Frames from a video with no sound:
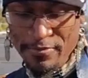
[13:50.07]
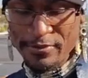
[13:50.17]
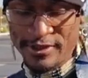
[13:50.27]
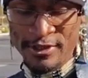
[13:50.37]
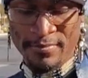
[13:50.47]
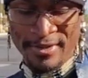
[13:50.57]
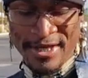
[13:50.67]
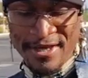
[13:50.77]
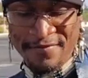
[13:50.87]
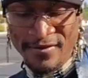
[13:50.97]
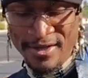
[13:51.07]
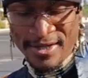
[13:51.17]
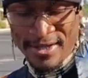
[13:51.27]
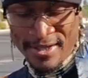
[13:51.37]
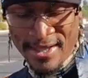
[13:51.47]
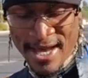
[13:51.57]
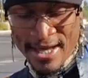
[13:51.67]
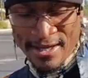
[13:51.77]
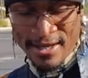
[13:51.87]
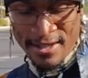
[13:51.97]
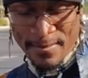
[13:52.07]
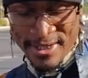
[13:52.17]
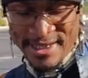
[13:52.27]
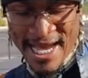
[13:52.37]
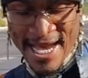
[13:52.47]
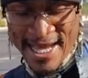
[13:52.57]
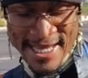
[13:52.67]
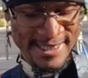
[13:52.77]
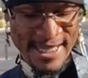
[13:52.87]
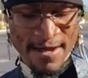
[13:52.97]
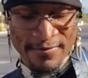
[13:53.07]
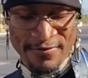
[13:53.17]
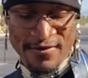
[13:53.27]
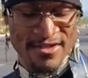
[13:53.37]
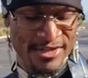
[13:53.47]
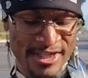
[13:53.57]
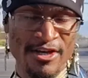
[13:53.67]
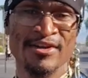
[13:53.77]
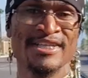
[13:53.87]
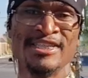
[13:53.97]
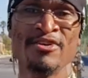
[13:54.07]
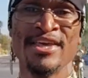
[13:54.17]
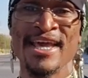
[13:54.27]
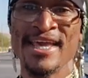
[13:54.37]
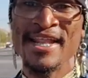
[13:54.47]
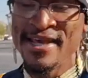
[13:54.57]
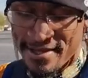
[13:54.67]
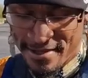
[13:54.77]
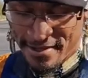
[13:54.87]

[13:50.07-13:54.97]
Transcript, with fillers: People will still believe that uh, the Messiah is the Heavenly Father. Still, they still can't get it.